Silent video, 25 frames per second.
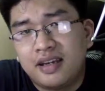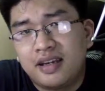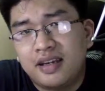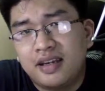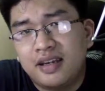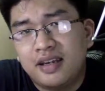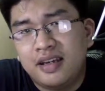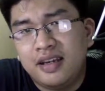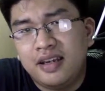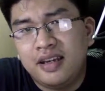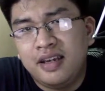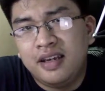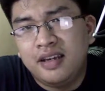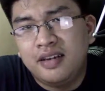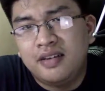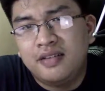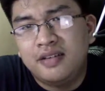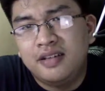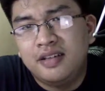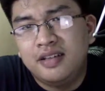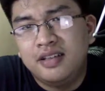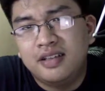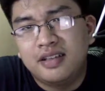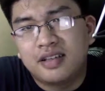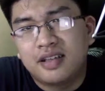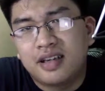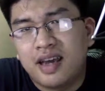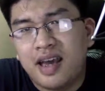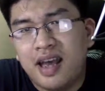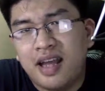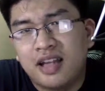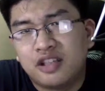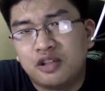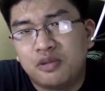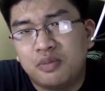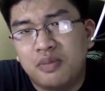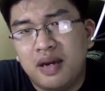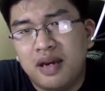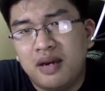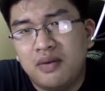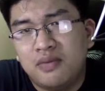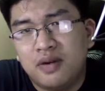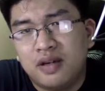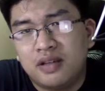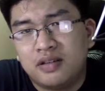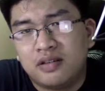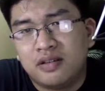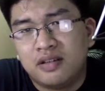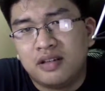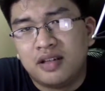he couldn't catch
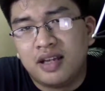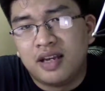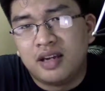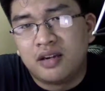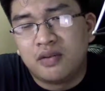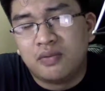Mayweather like